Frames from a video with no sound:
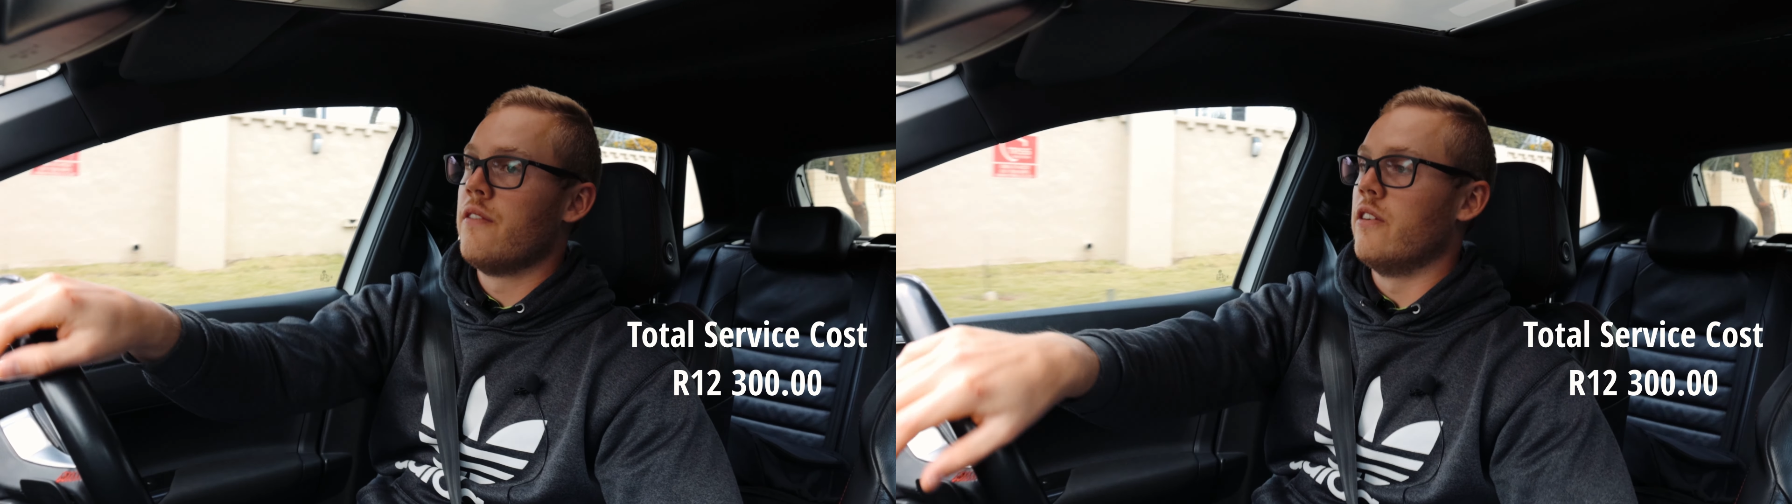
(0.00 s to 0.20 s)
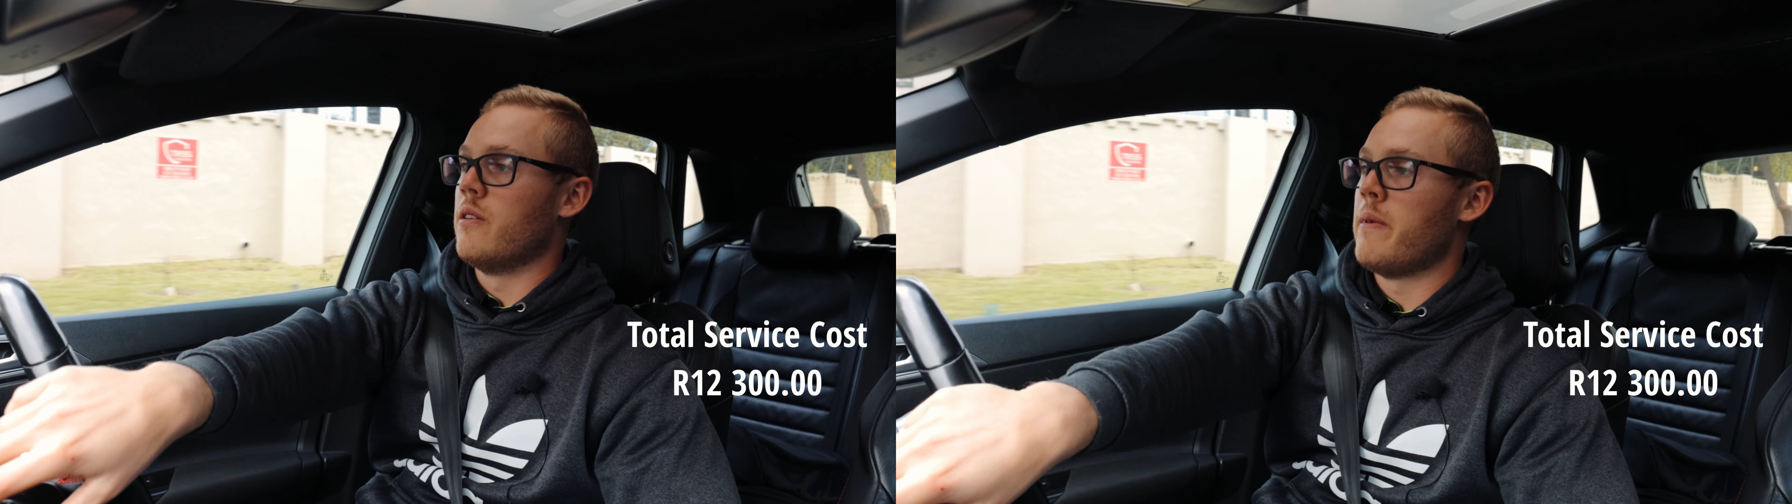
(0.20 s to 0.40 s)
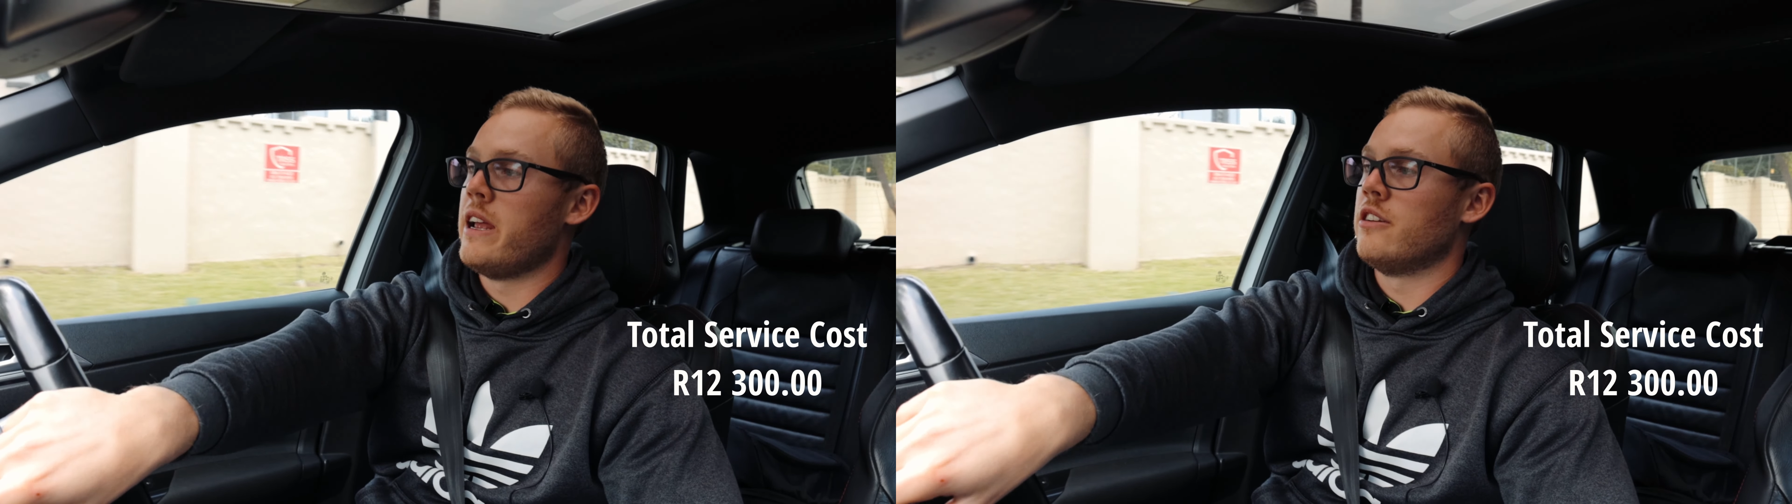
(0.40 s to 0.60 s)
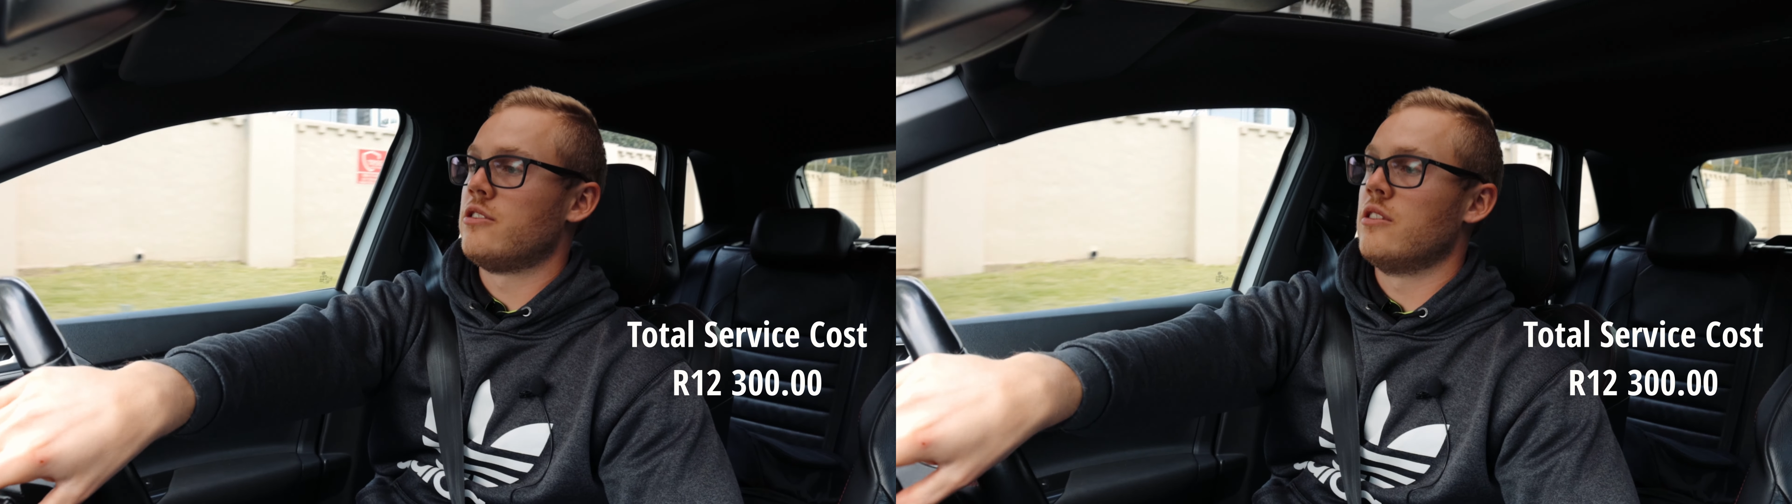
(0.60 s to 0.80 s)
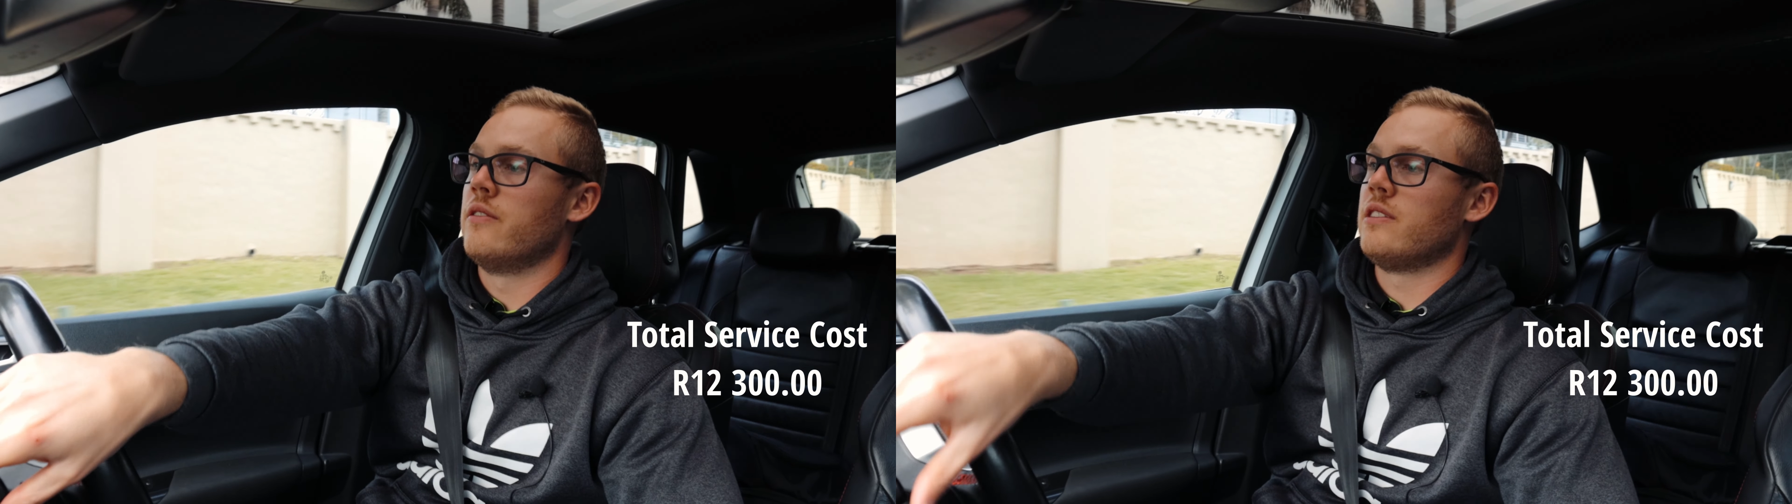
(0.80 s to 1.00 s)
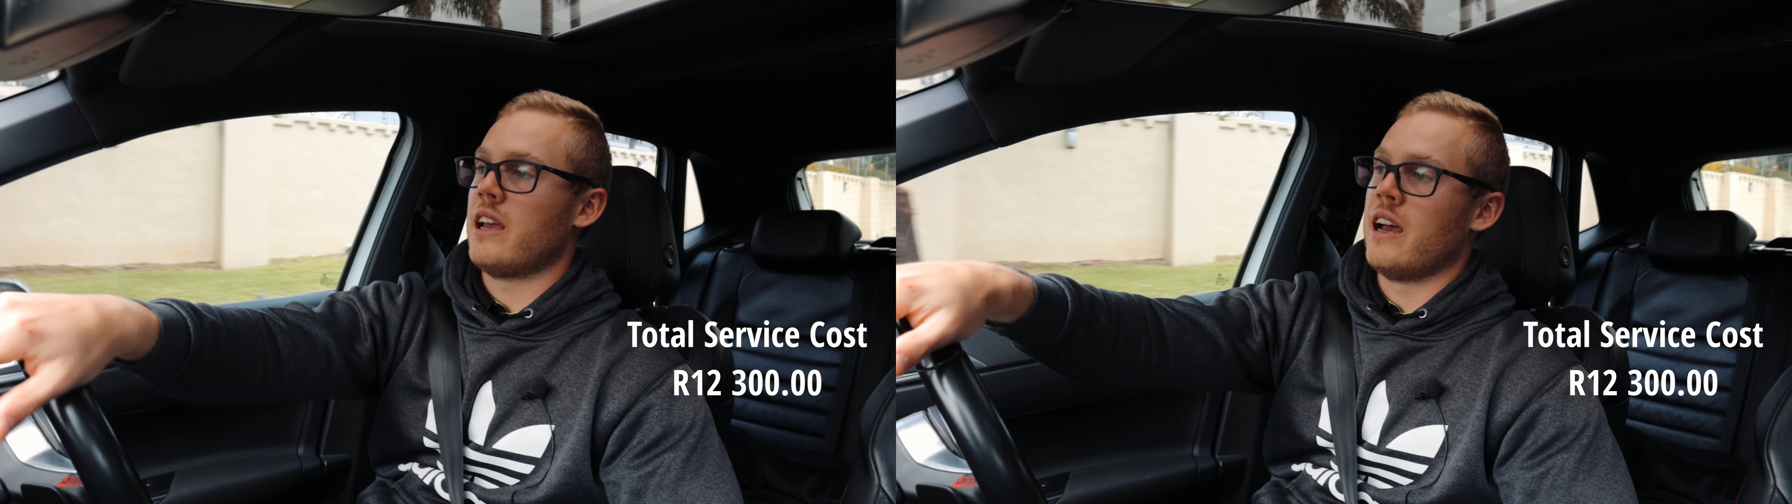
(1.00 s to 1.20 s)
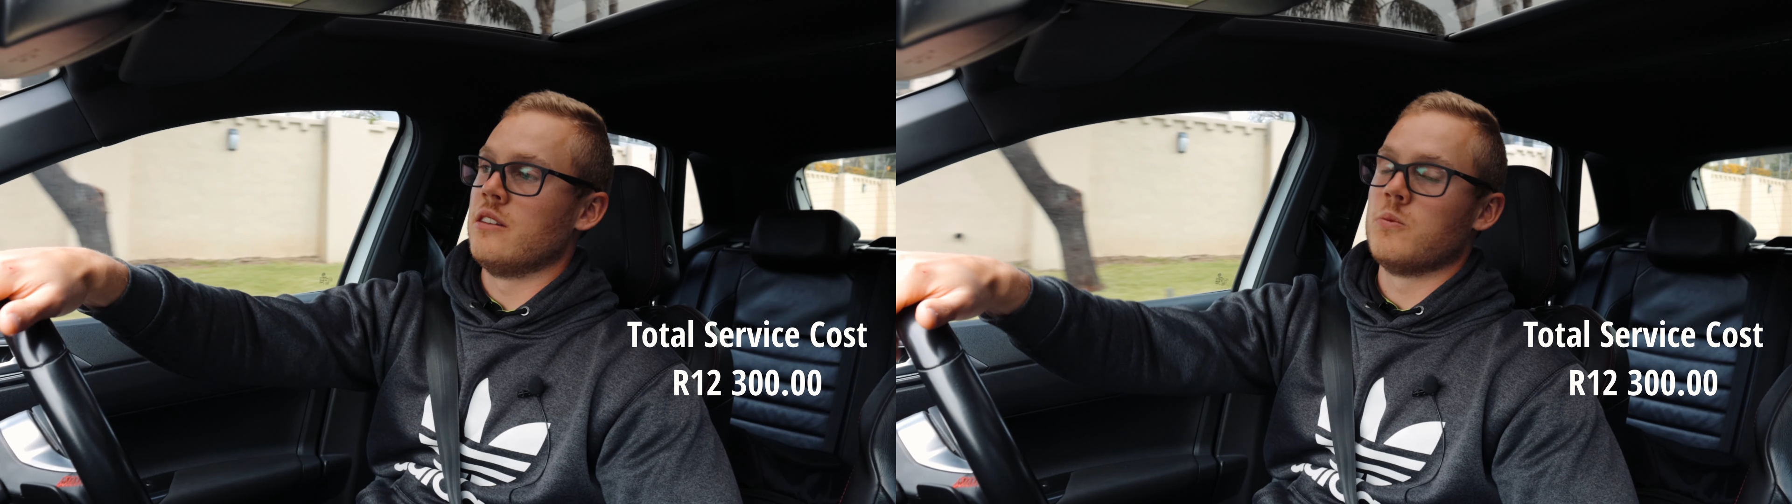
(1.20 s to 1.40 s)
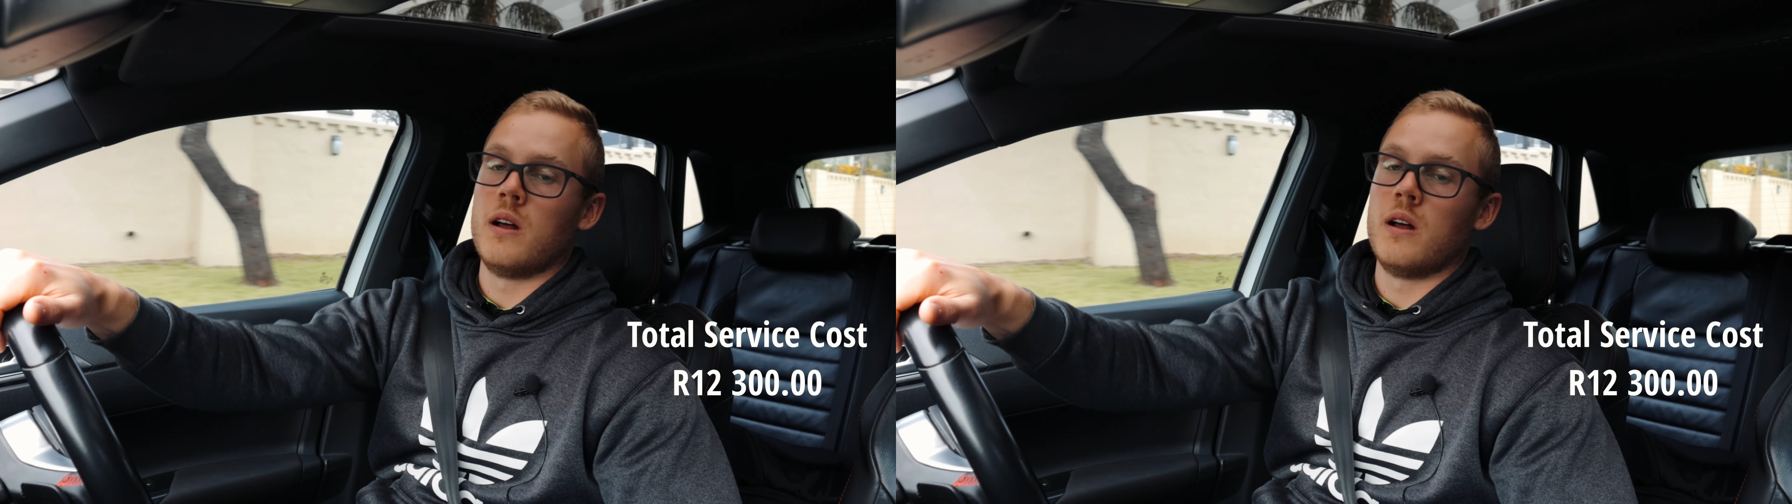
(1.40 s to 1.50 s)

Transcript: for the major service as